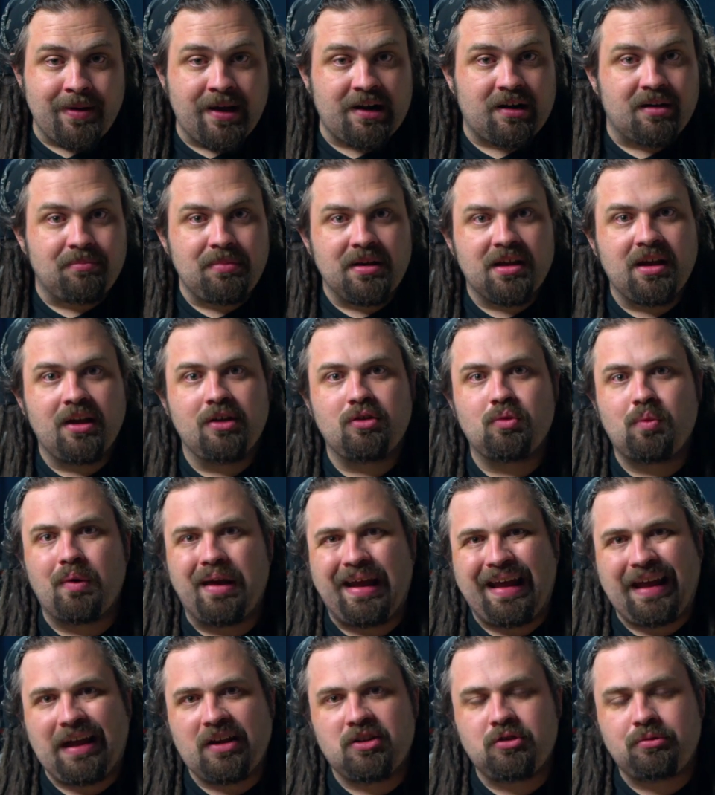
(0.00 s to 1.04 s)
better because we're
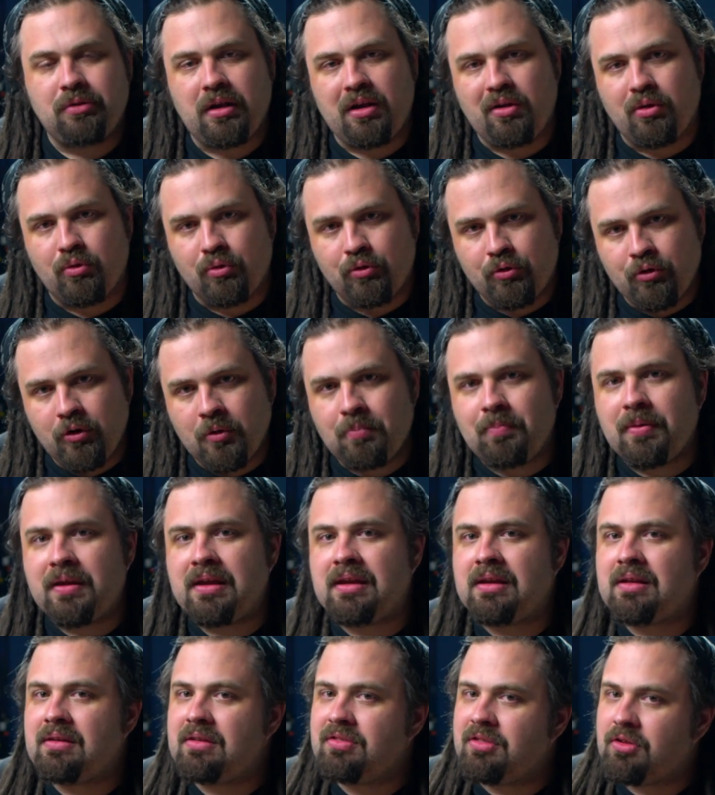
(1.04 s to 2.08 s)
actually
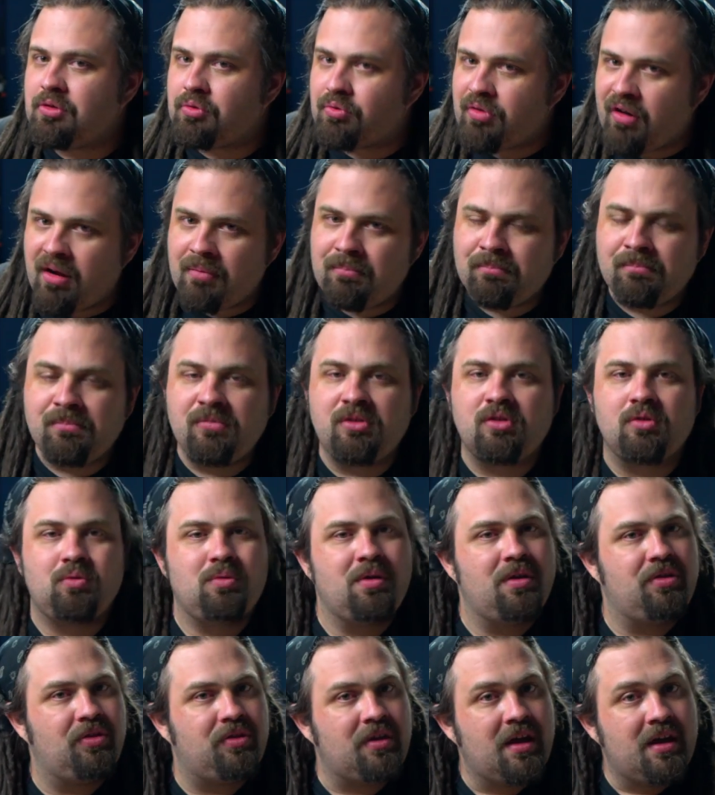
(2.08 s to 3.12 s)
grouping the drums
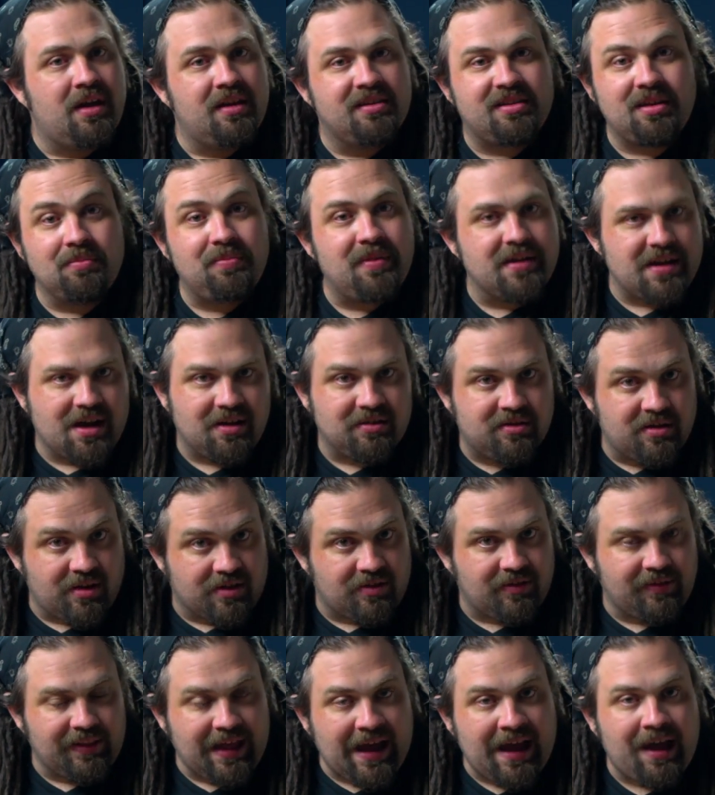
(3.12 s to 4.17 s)
with something else
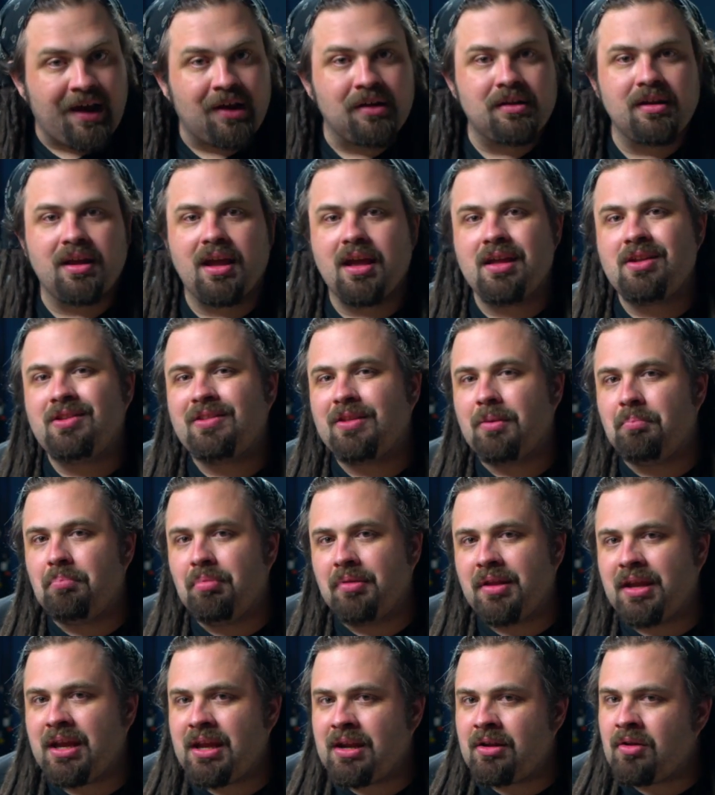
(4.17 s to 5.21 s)
that's loud and the
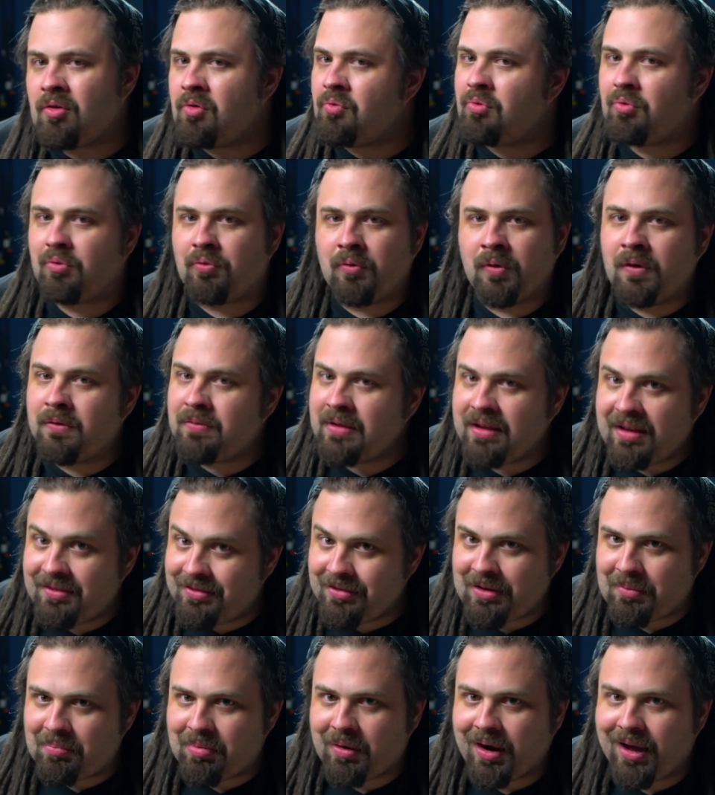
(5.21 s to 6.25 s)
bleed really
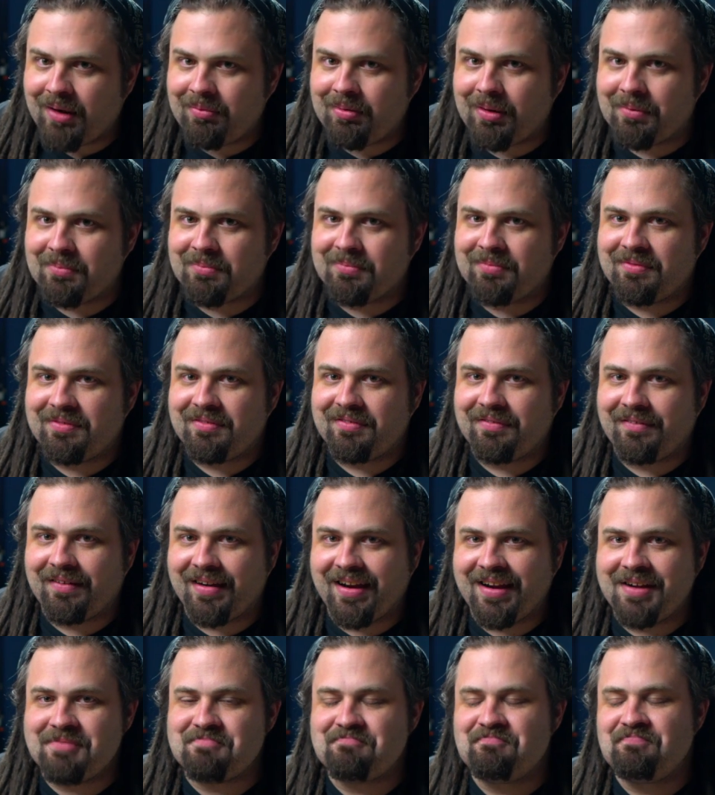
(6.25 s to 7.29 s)
isn't a problem,
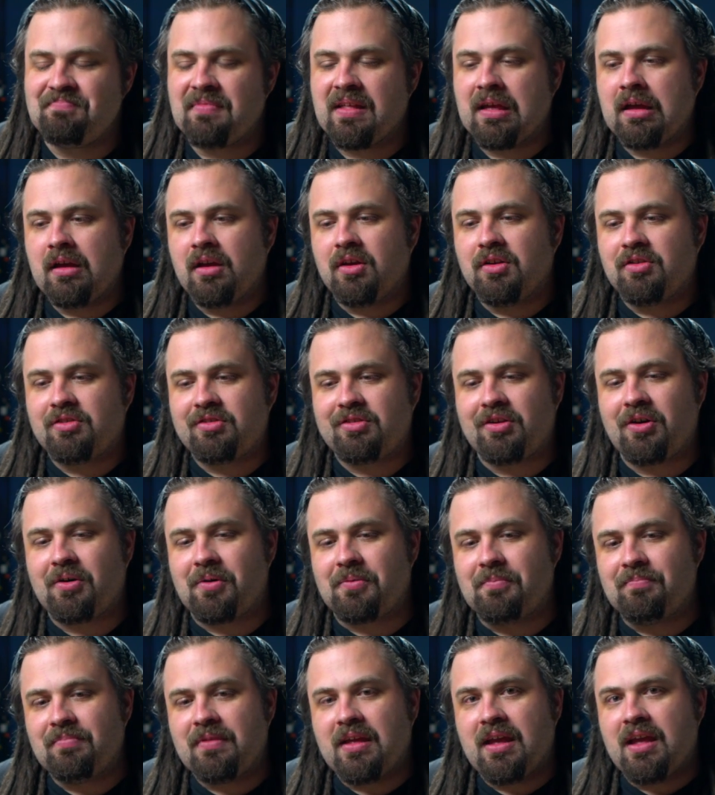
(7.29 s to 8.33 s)
right?
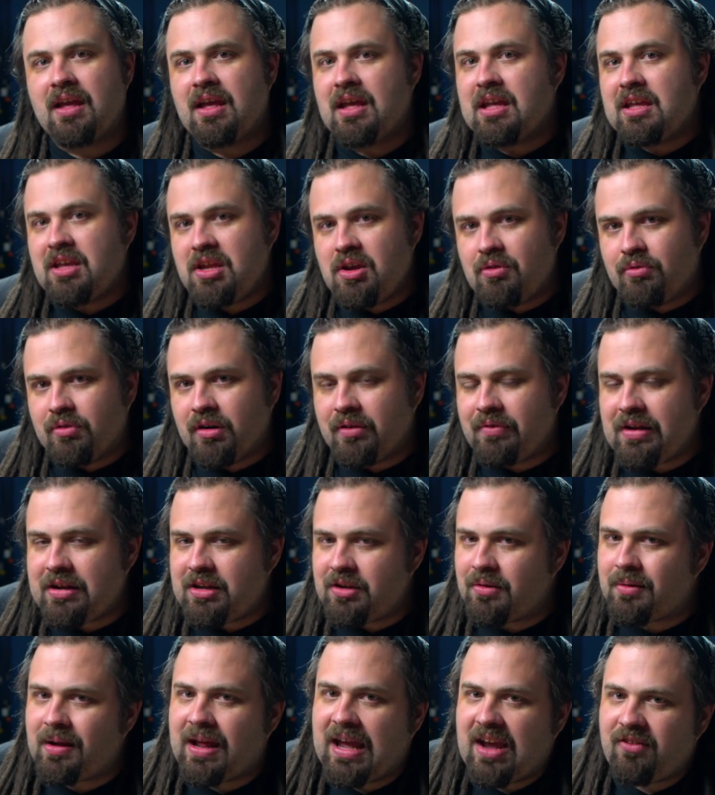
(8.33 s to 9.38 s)
So you really
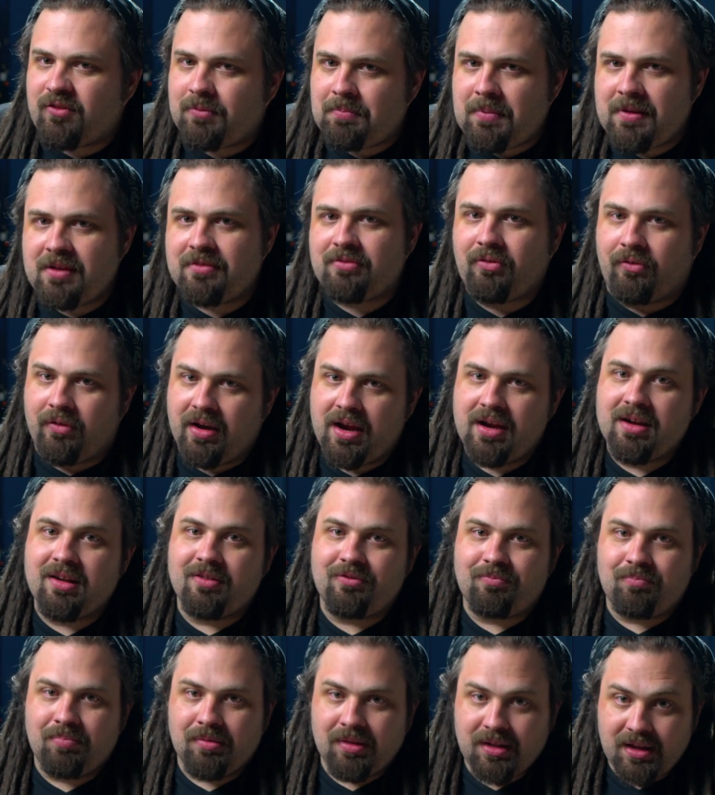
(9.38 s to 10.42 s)
don't have to be afraid
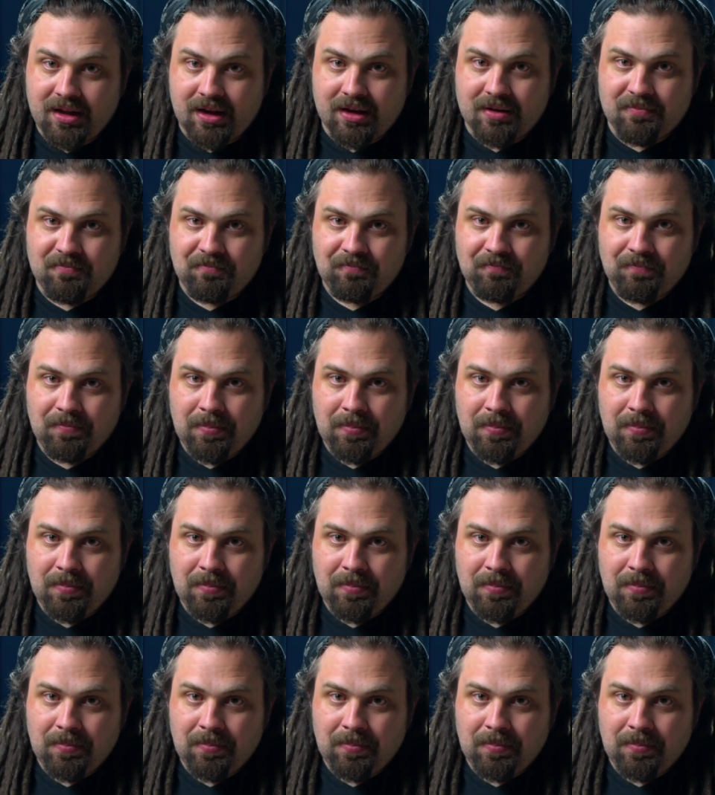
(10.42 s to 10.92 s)
of bleed.